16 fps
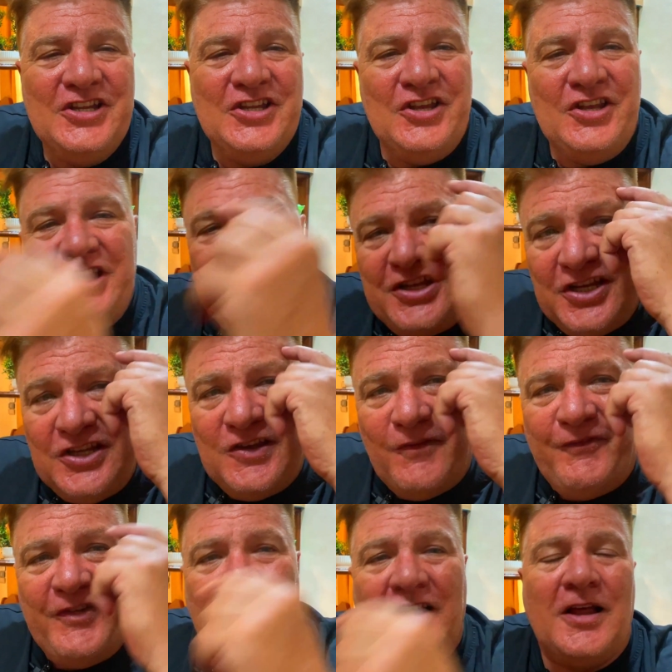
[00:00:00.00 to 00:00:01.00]
you need to
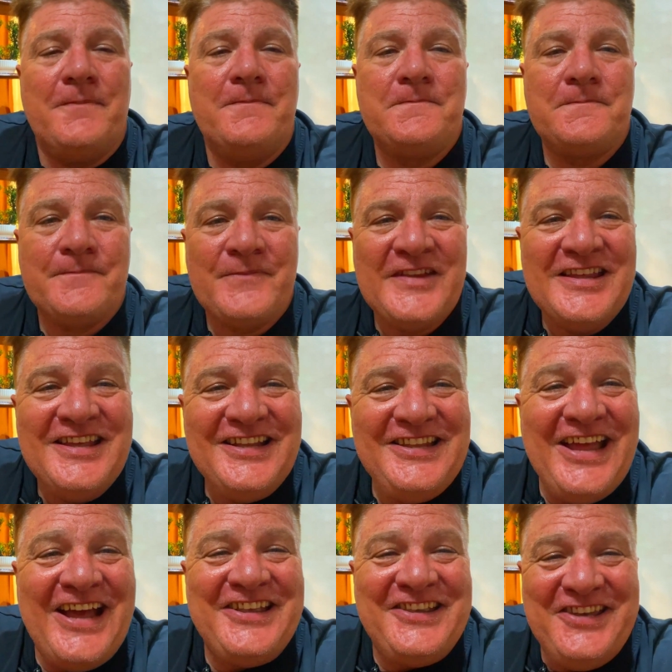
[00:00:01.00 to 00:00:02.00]
develop
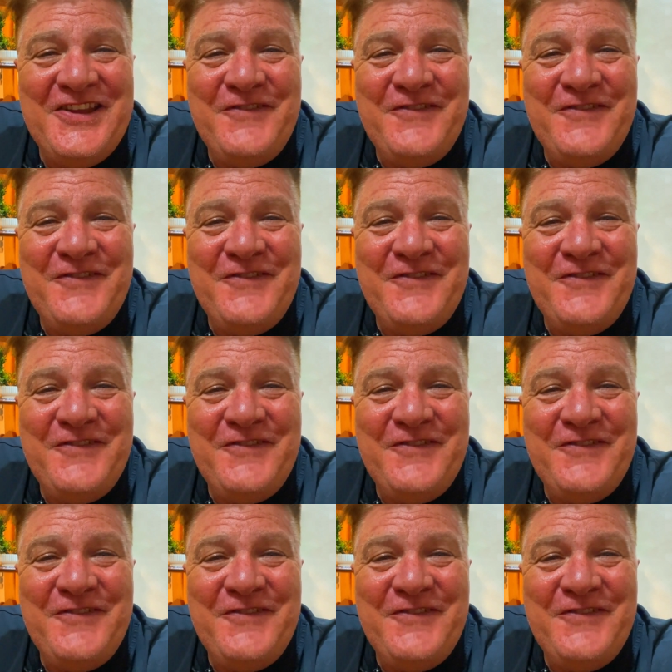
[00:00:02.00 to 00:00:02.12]
that